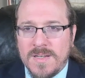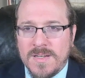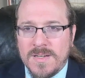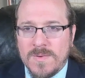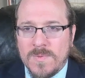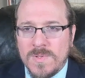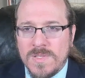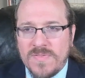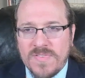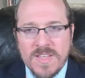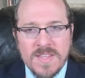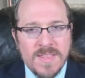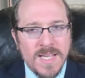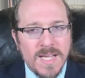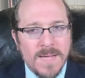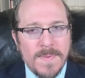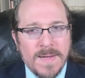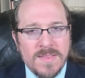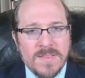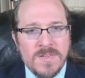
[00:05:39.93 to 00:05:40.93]
Well, if you
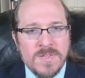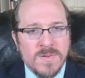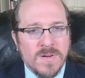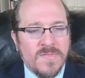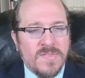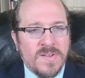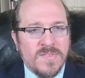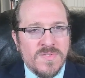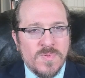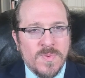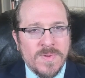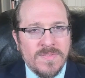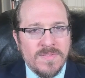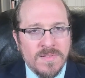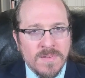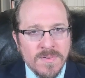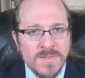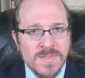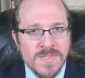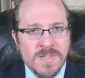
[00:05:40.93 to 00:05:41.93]
think about the derivatives we've
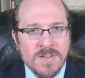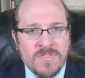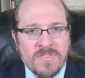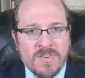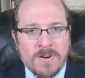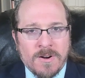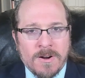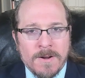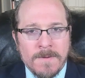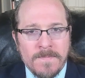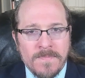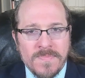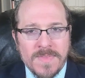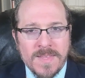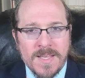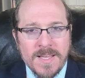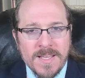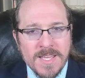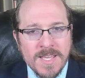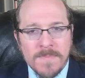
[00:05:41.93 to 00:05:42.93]
learned so far,
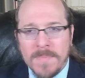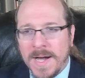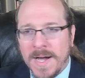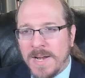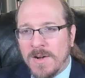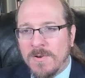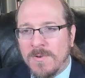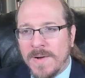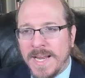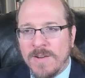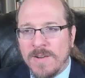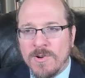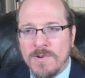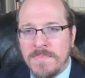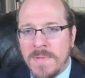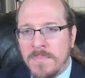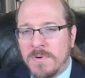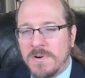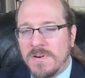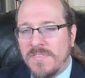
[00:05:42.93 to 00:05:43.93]
you might already
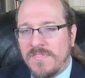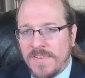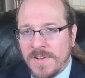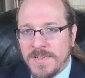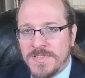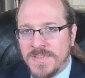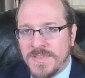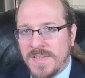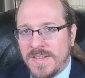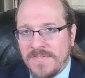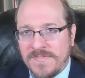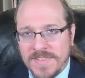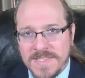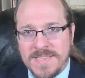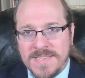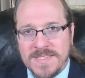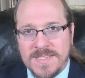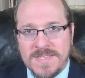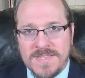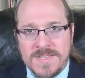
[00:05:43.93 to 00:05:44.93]
remember a function that
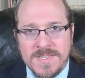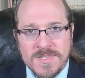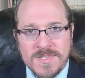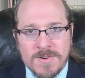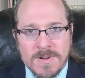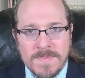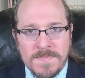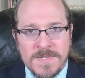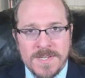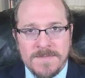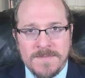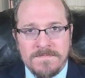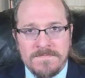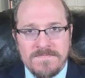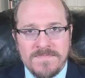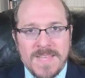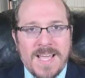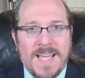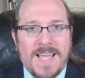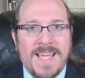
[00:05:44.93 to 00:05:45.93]
fits this description,
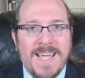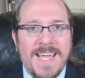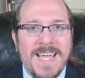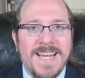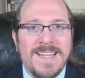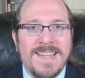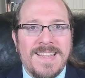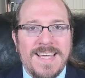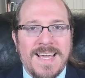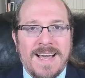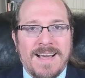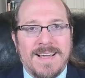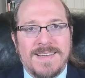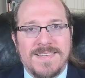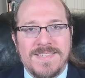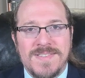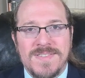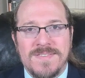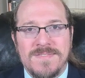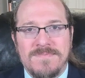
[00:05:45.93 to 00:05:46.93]
e to the
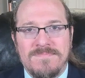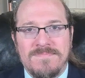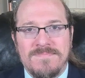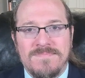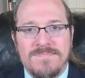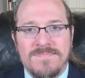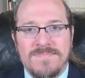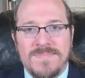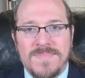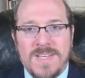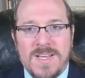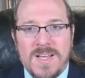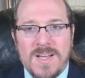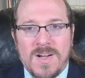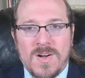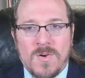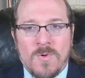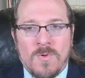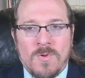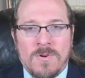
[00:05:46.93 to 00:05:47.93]
x,
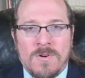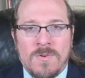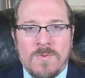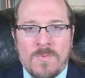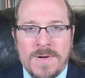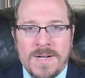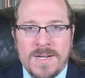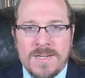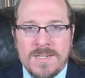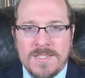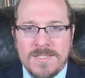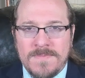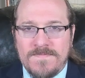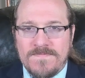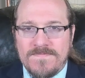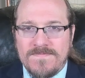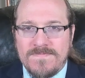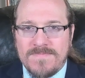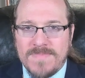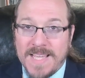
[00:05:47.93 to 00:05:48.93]
or, well,
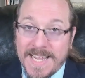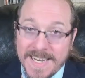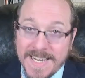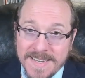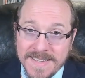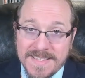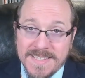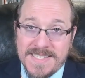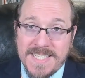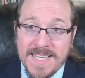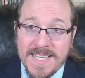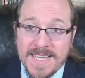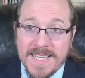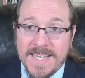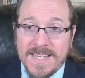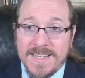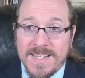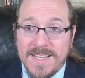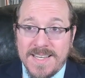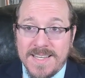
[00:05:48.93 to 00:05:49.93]
e to the
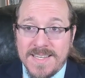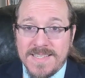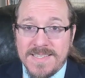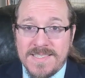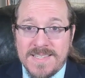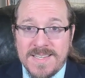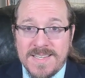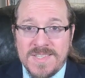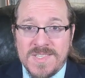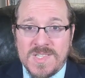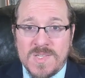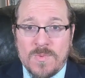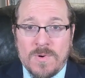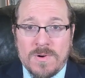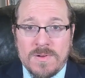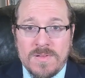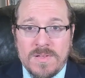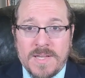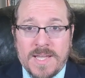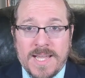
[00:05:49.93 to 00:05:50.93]
t, since
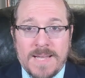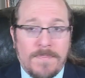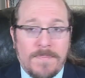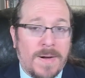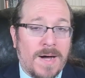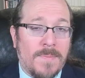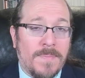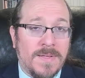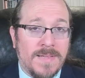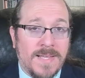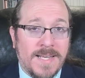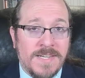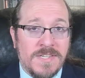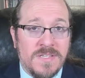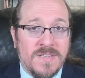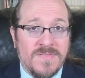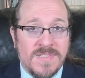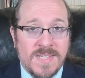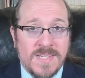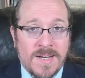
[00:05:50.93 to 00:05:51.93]
we're looking at
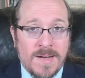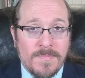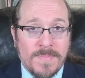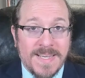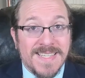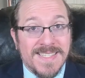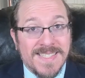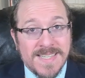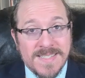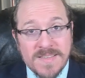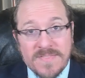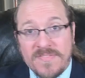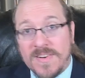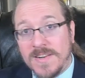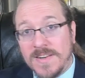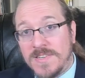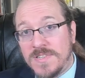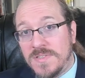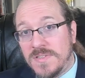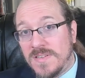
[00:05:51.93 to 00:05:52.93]
population of zombies as a
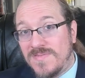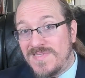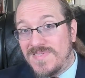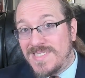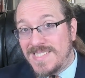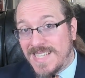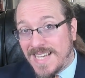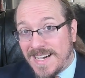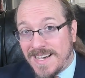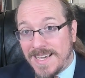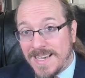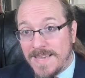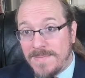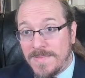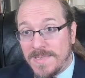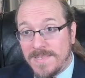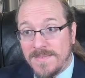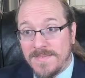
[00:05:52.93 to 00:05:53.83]
function of time.